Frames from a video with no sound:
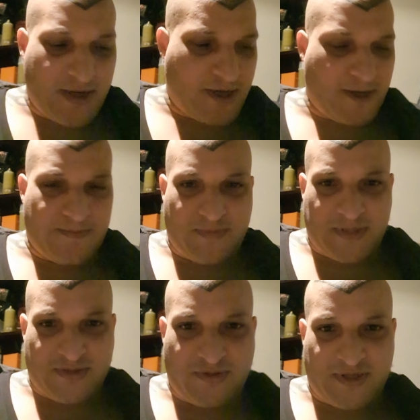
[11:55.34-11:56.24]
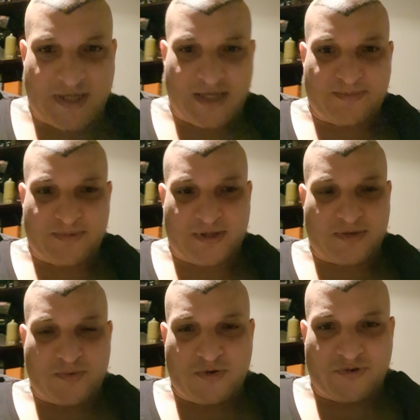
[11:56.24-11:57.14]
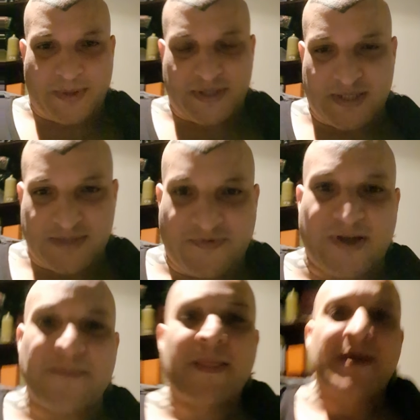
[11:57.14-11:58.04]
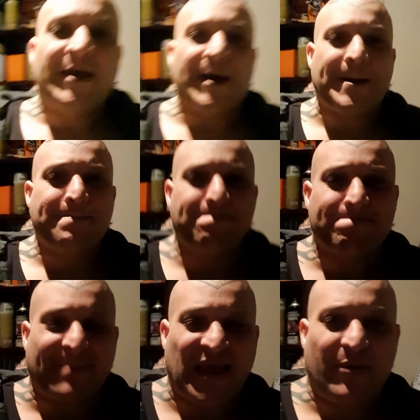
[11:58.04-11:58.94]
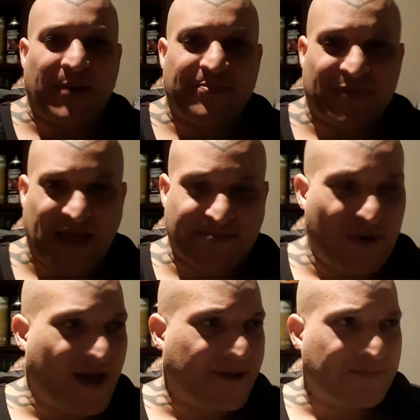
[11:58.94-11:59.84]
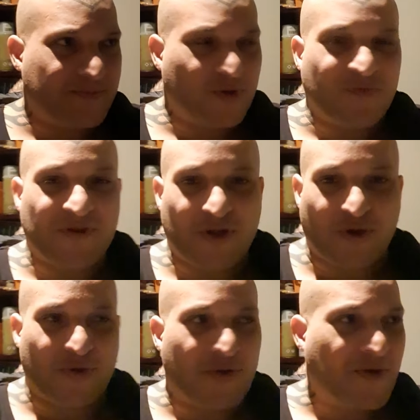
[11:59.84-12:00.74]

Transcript: as soon as I get the water on this. This is fine. Anyway, that's my little video